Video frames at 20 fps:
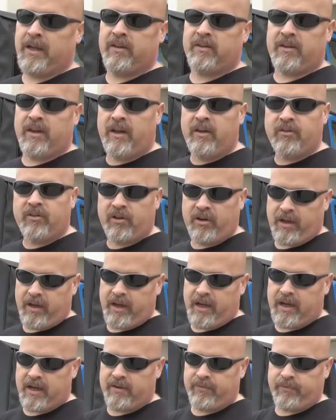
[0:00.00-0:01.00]
It's 1.5
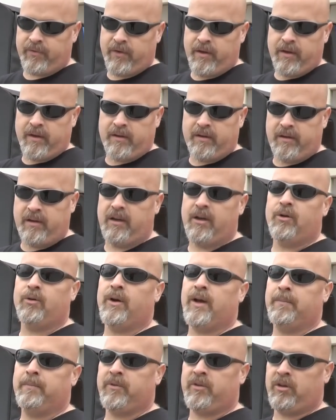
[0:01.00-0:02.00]
inch
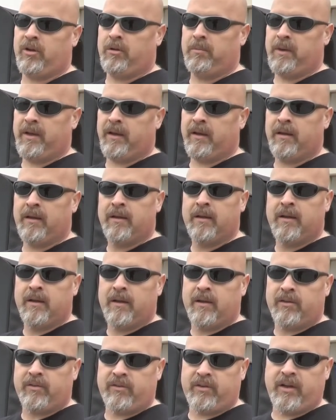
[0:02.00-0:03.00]
DOM tubing,
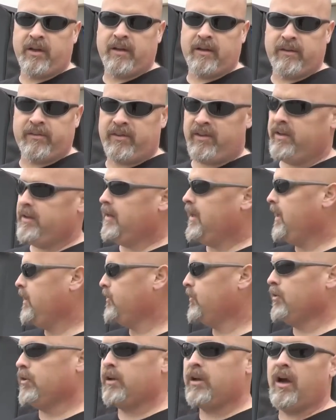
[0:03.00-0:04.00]
CNC
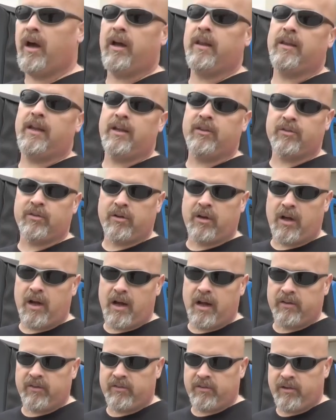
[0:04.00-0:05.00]
laser cut, laser
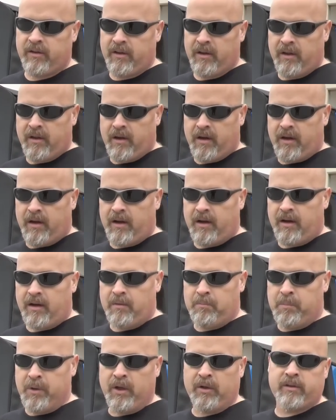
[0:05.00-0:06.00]
notched,
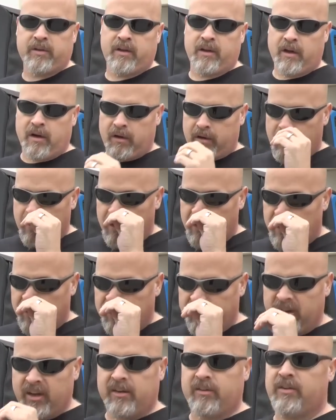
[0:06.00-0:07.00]
built in our
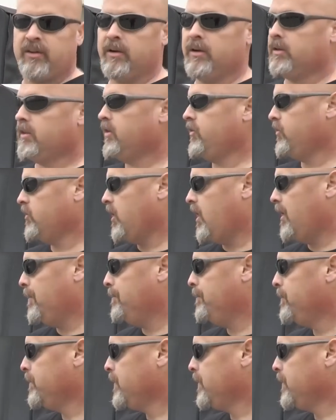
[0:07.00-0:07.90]
jigs here at the shop.